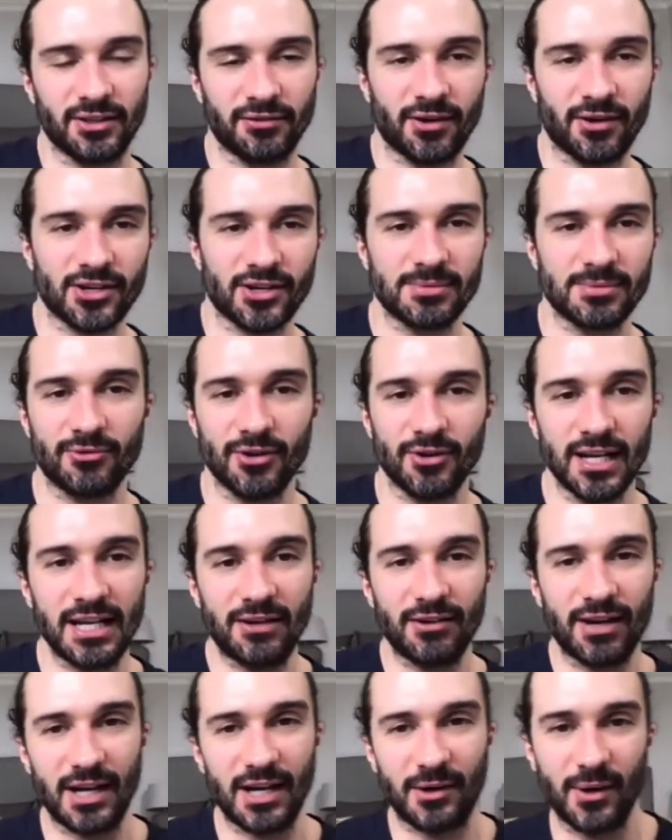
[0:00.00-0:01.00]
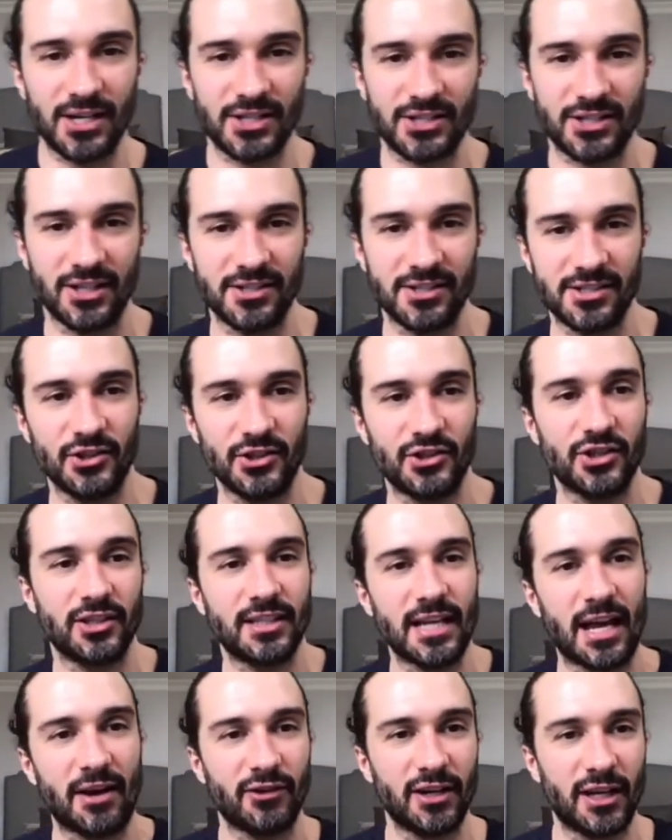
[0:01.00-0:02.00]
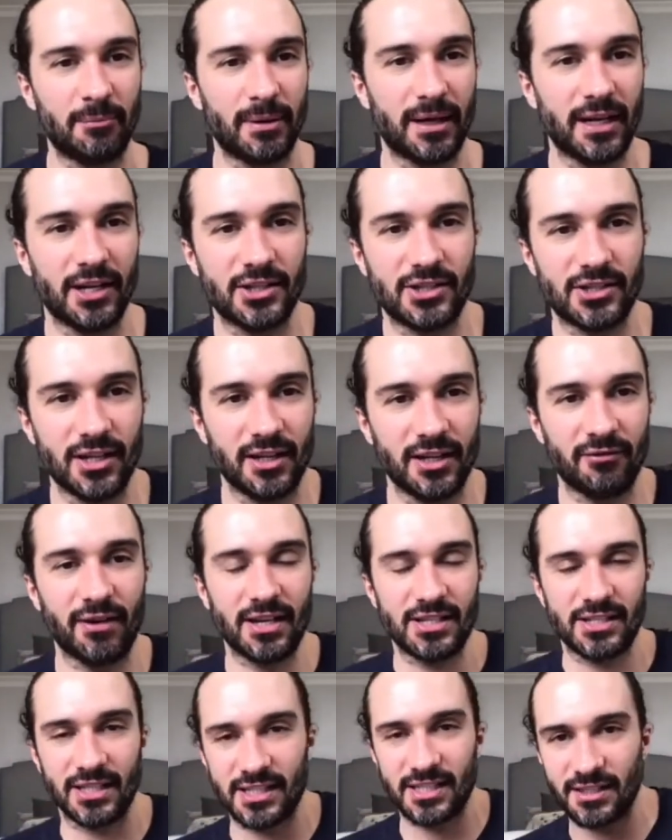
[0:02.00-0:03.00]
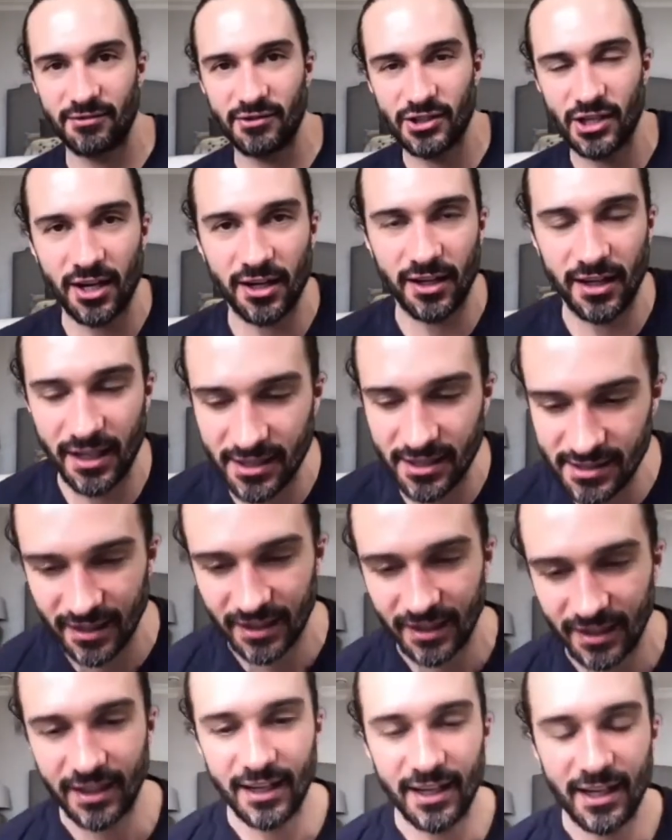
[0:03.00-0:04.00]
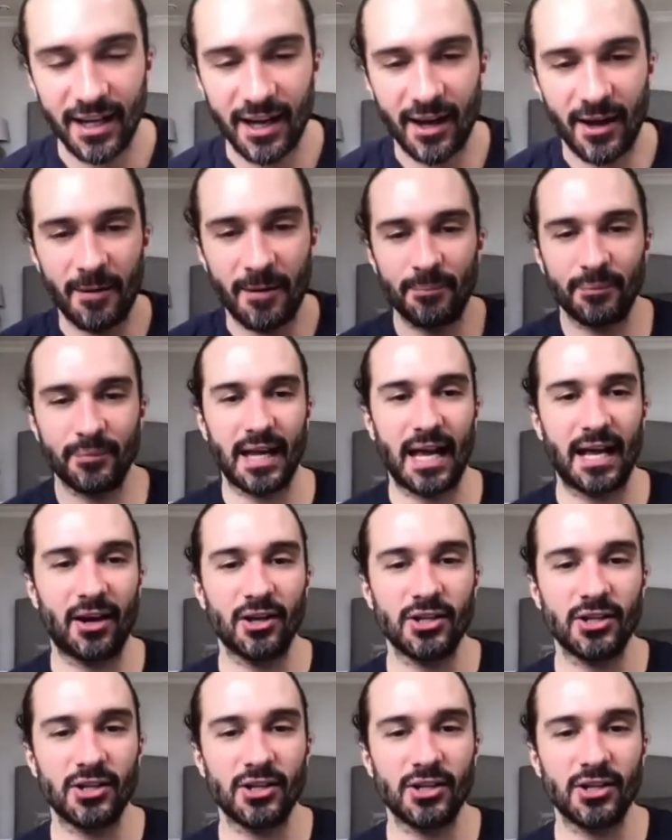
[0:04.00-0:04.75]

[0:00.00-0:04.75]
You've asked some really great questions. You should definitely be an investigative journalist. And